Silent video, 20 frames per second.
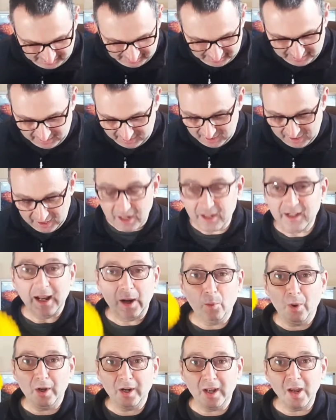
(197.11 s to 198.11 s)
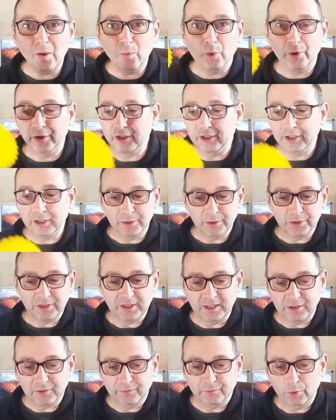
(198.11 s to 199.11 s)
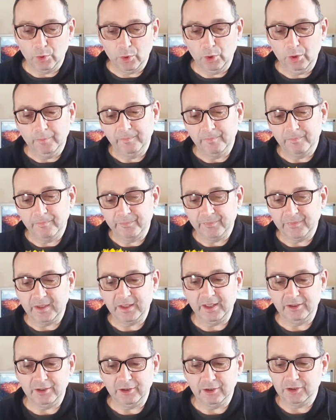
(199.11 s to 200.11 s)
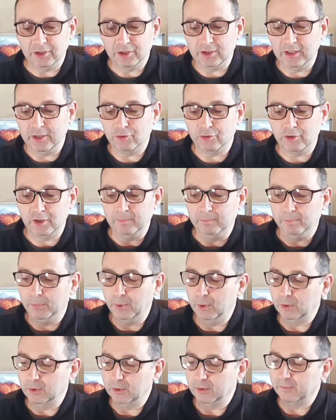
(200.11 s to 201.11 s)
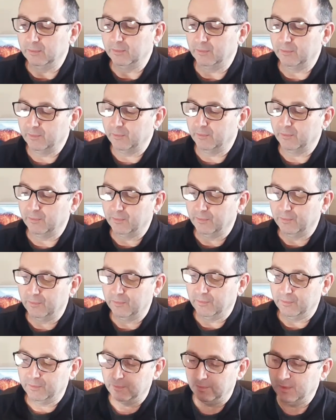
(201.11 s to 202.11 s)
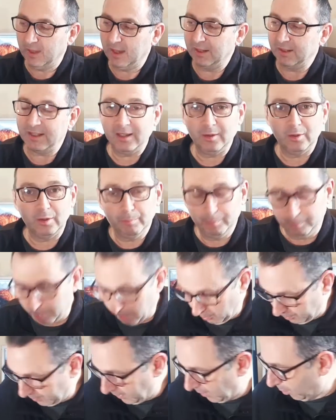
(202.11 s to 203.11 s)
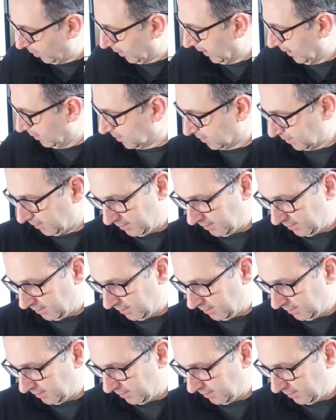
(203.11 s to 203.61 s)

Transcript: Now what I want to use these for, and you just literally pull that down and pop that one out,